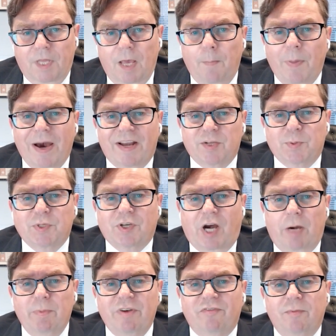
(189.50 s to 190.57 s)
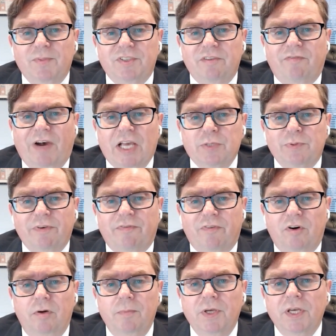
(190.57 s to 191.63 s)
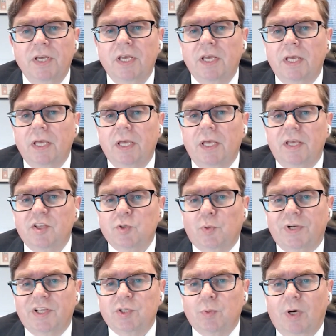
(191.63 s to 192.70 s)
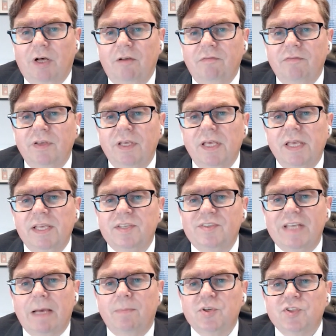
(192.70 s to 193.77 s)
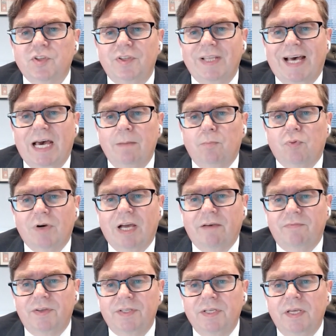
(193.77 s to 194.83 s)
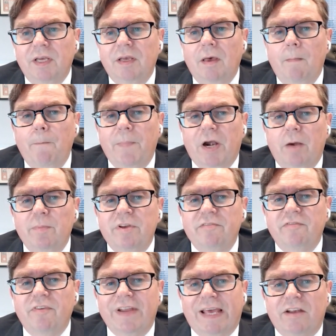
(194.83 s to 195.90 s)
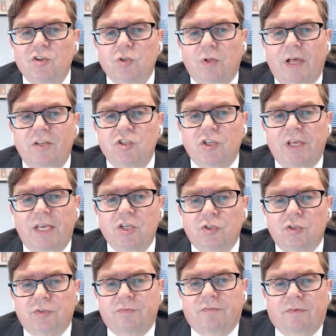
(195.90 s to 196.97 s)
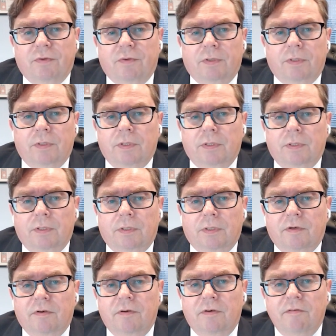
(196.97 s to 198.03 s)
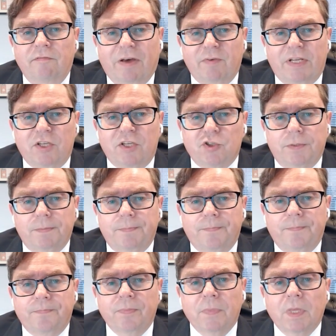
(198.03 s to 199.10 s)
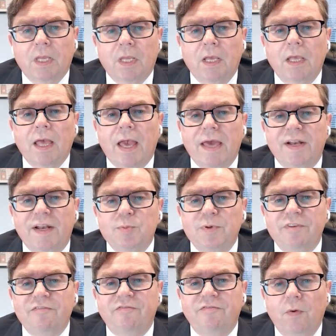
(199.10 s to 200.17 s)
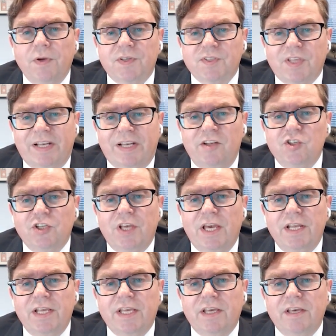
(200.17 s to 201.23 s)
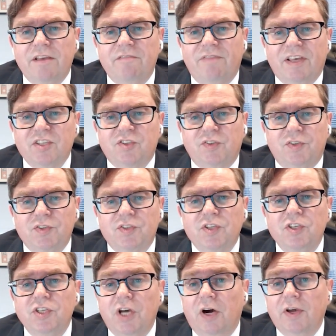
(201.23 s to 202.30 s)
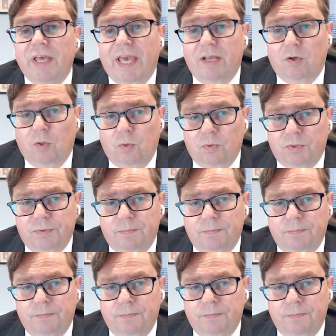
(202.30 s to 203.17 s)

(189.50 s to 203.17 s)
Upon his retirement from his advisory firm in 2012, he established the nonprofit Merriman Financial Education Foundation and has been focused on educating investors young and old.